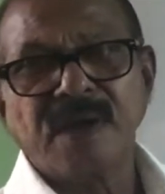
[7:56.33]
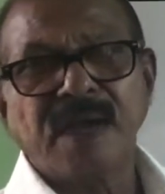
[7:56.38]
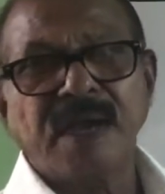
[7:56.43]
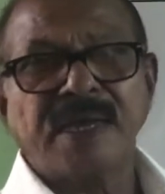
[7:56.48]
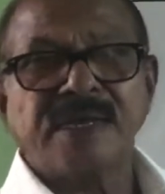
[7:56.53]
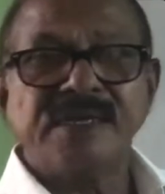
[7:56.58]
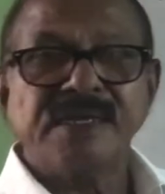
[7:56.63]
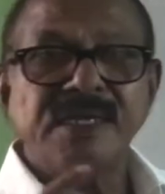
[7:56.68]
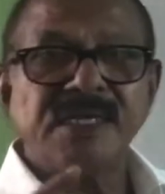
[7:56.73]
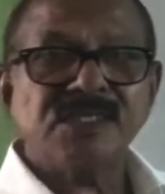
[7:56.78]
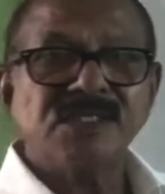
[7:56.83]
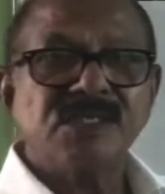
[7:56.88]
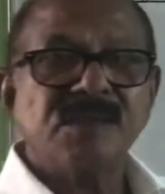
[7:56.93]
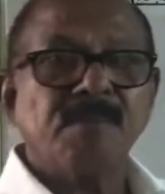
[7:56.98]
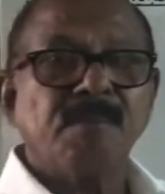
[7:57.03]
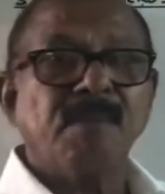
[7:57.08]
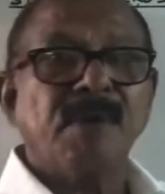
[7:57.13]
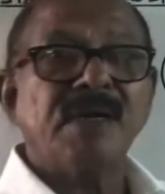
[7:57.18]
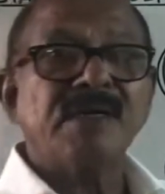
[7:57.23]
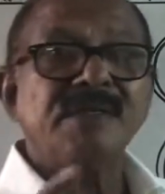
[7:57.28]
and it is
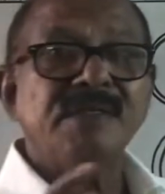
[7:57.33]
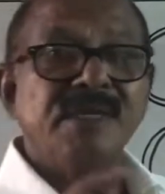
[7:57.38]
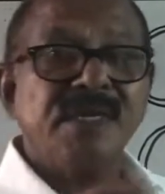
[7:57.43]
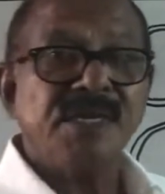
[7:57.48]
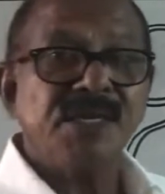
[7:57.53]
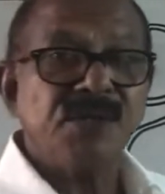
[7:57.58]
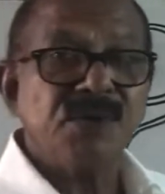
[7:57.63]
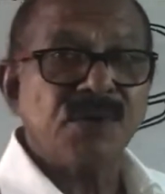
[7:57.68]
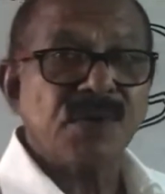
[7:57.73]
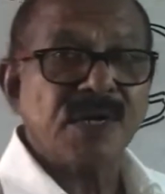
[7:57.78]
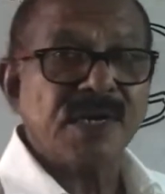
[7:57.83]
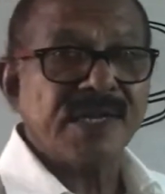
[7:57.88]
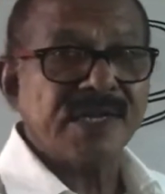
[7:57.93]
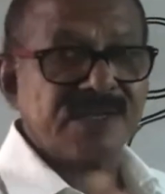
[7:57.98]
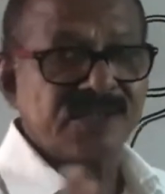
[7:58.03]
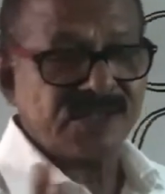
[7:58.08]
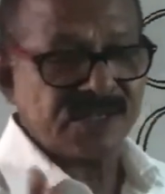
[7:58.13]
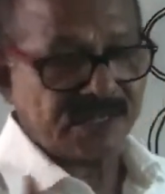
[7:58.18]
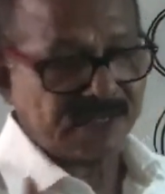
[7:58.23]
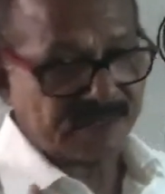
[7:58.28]

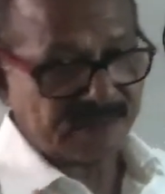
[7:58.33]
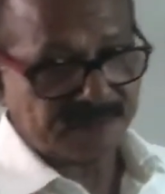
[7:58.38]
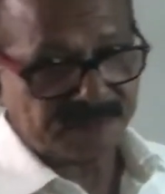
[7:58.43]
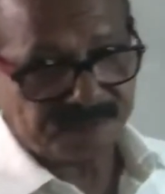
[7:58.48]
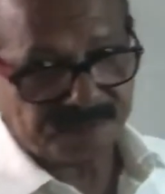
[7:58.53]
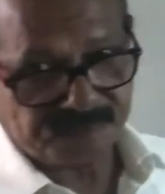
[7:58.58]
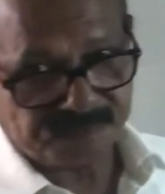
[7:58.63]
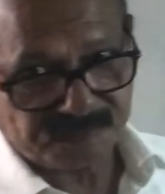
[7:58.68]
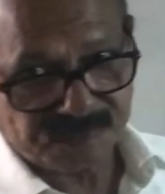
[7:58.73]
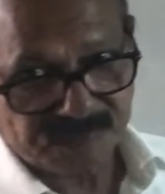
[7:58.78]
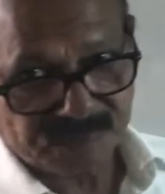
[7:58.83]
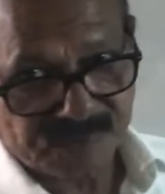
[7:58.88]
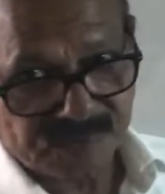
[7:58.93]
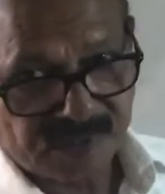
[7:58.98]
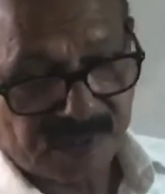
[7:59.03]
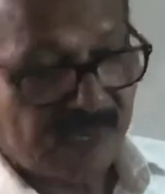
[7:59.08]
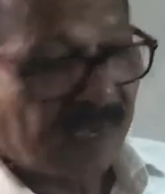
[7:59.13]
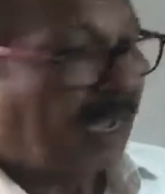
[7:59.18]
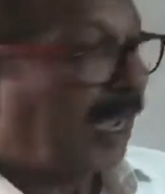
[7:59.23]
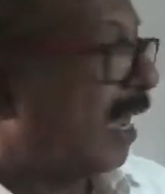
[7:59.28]
multinucleated.
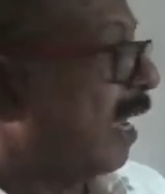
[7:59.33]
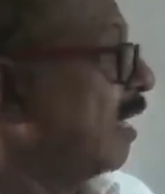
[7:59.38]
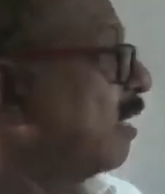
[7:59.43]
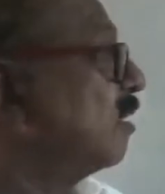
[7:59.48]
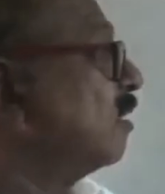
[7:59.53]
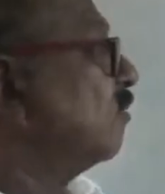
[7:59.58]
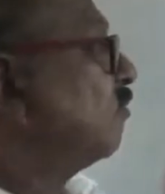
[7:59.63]
And the